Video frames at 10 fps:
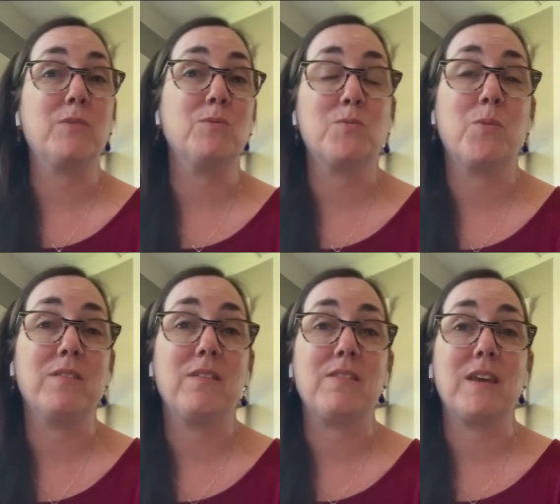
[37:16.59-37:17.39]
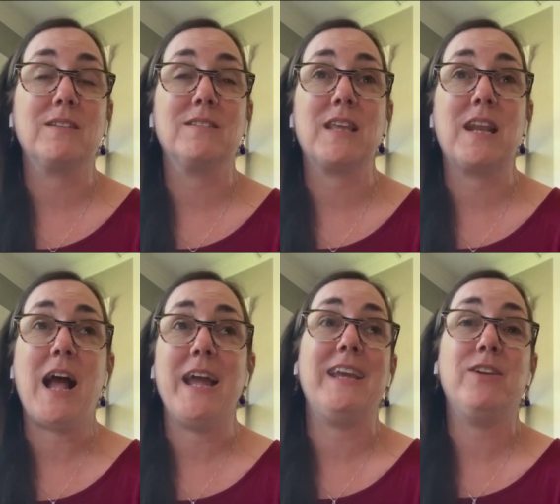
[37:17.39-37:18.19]
but it was one of the things that
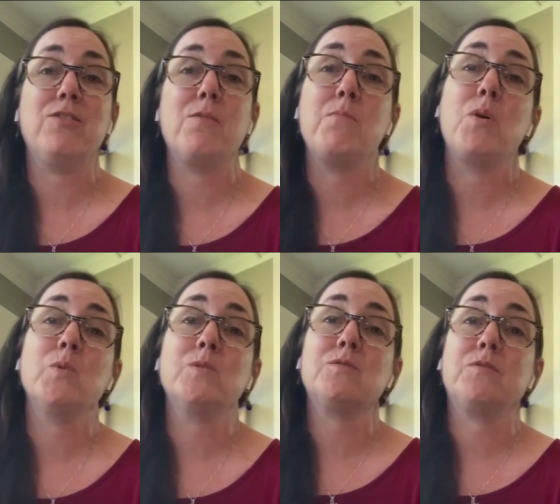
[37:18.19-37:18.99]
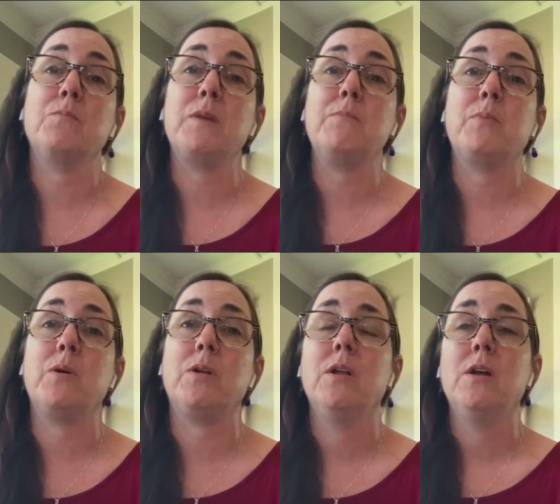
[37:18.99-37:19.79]
I hear the most from
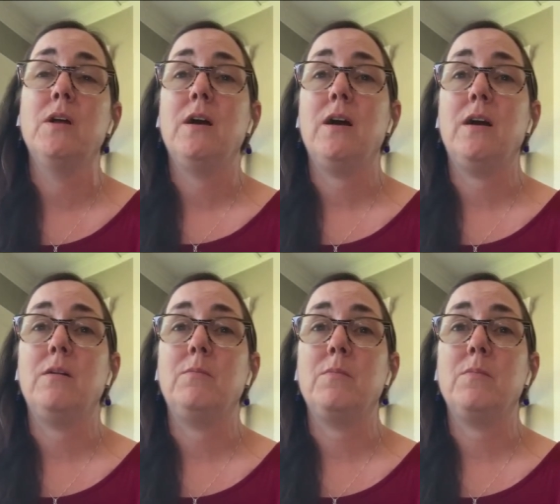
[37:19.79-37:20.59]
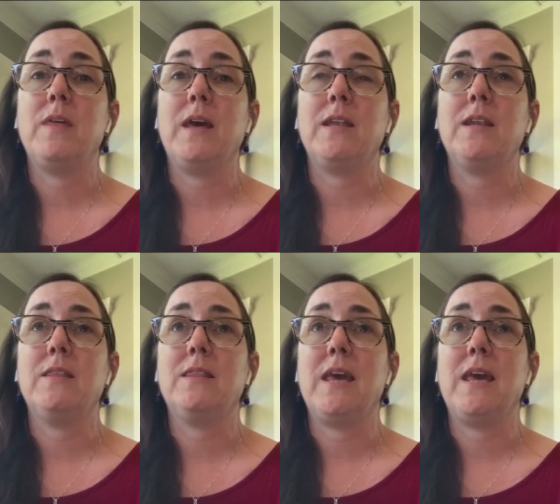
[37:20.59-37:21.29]
people, that